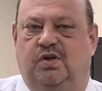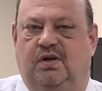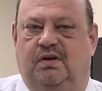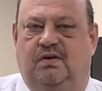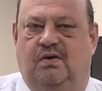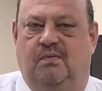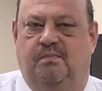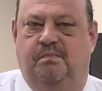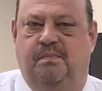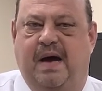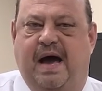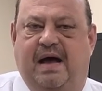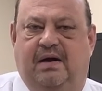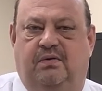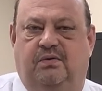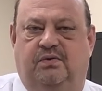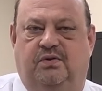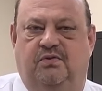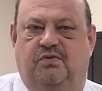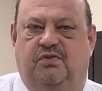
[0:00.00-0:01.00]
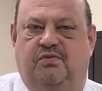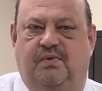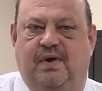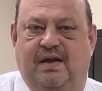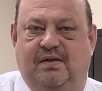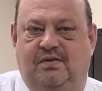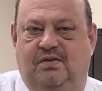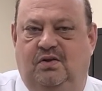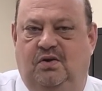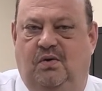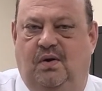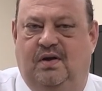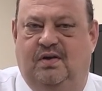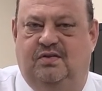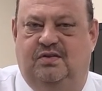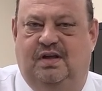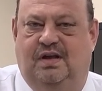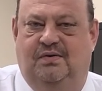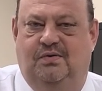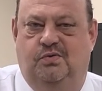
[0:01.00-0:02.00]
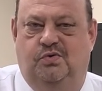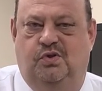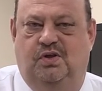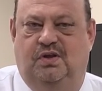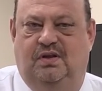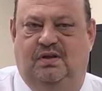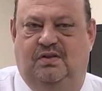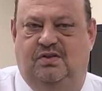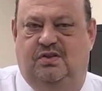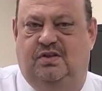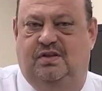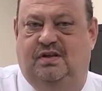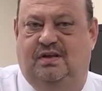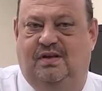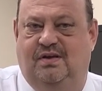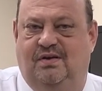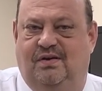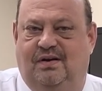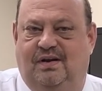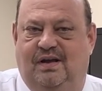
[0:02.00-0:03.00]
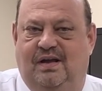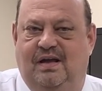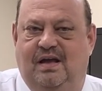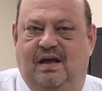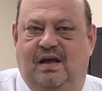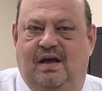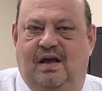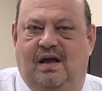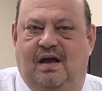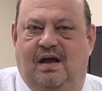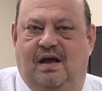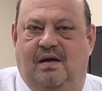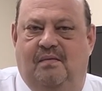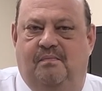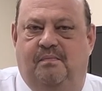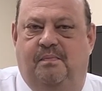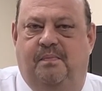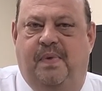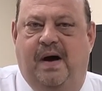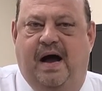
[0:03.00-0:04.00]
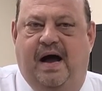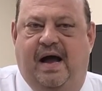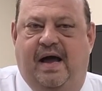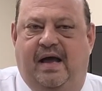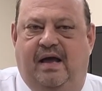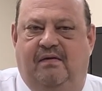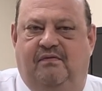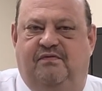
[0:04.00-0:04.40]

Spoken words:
in her battle to threaten U.S. energy security by